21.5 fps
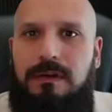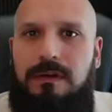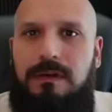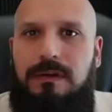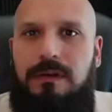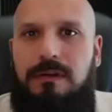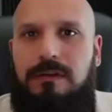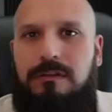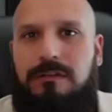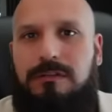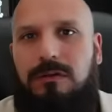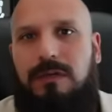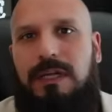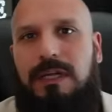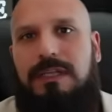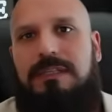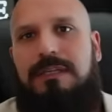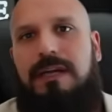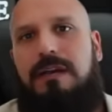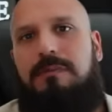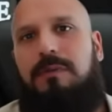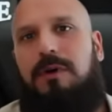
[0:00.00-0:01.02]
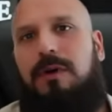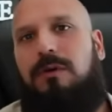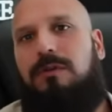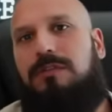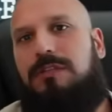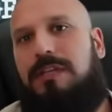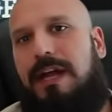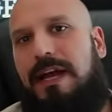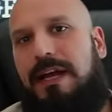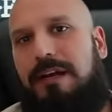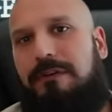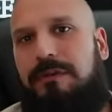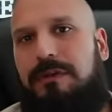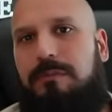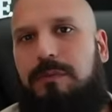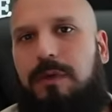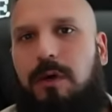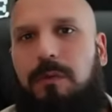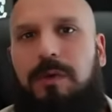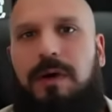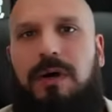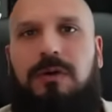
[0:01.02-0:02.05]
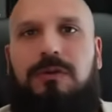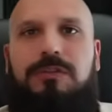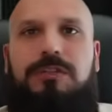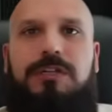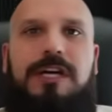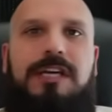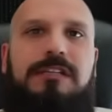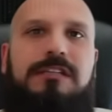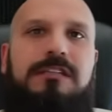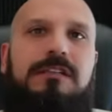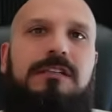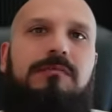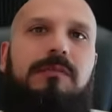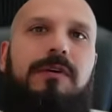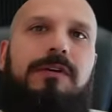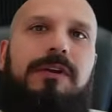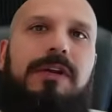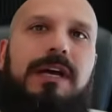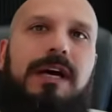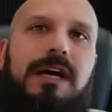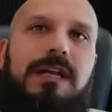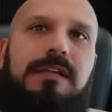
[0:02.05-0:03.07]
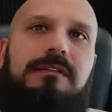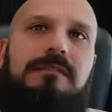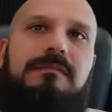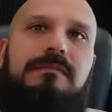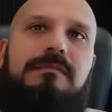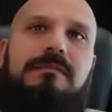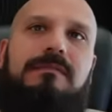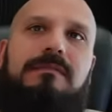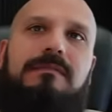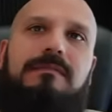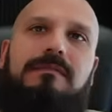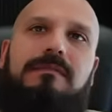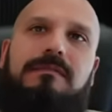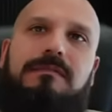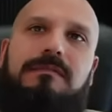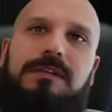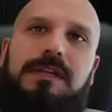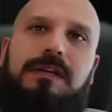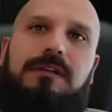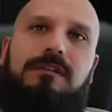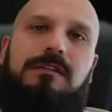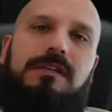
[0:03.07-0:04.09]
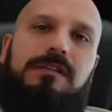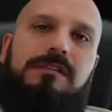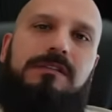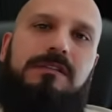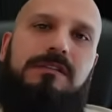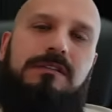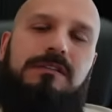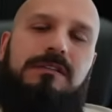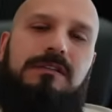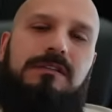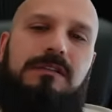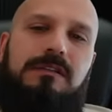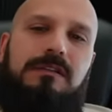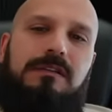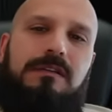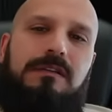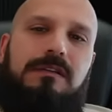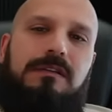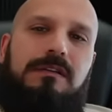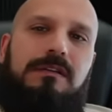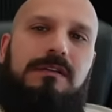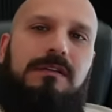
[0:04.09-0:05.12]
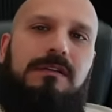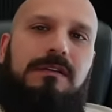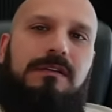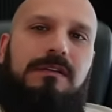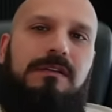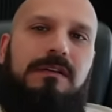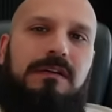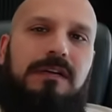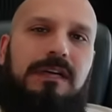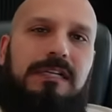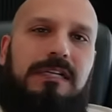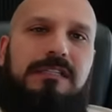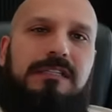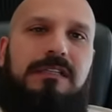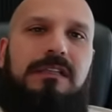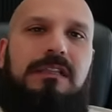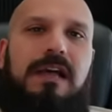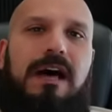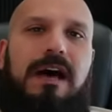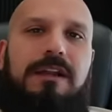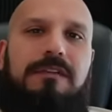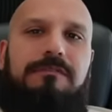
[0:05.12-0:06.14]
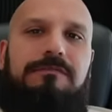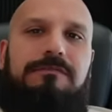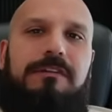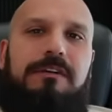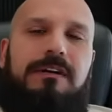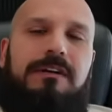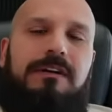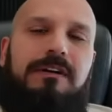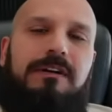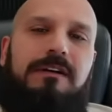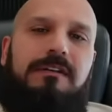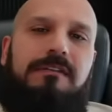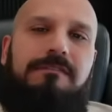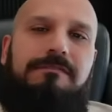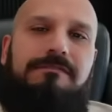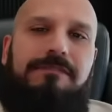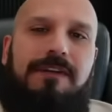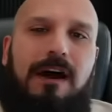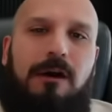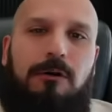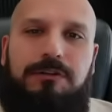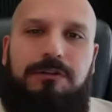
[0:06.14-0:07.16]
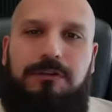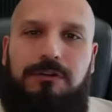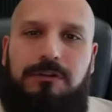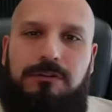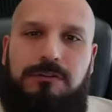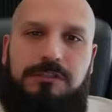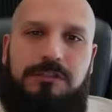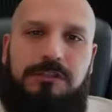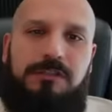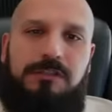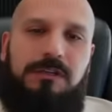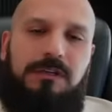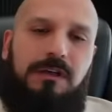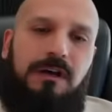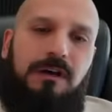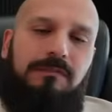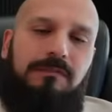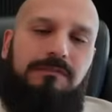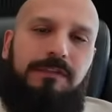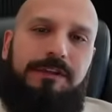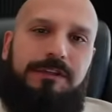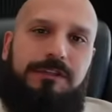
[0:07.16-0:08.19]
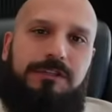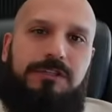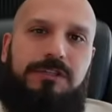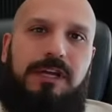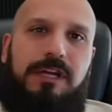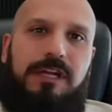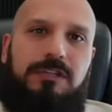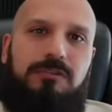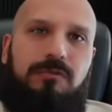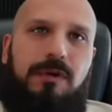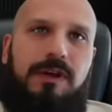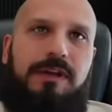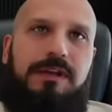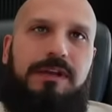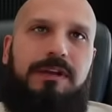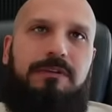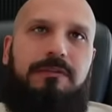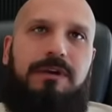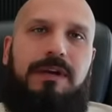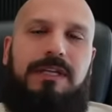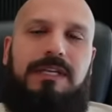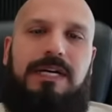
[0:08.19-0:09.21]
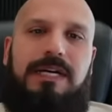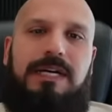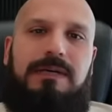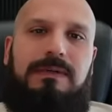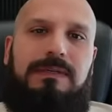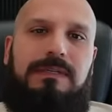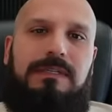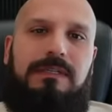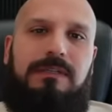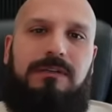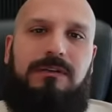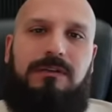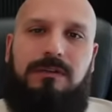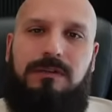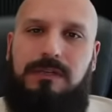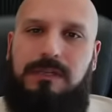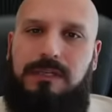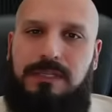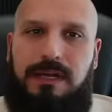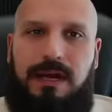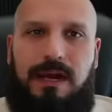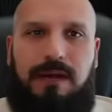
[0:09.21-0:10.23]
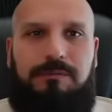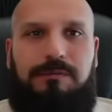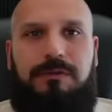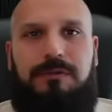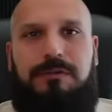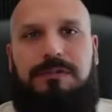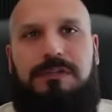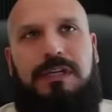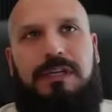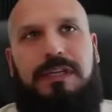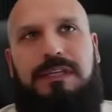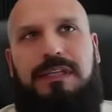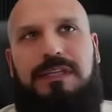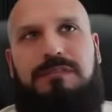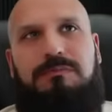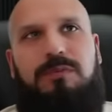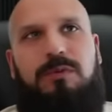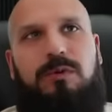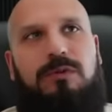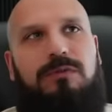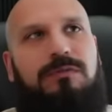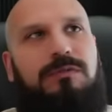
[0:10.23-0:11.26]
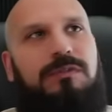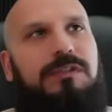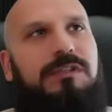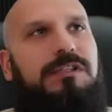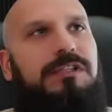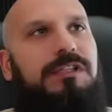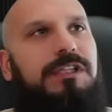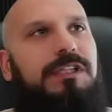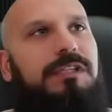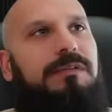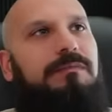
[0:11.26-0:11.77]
What's going on, Typo? Zachary, Bilbo, Jason, Marianne, Nicholas. I see a lot of founders of Lit Exchange right here, right now, early adopters, and that's beautiful to see.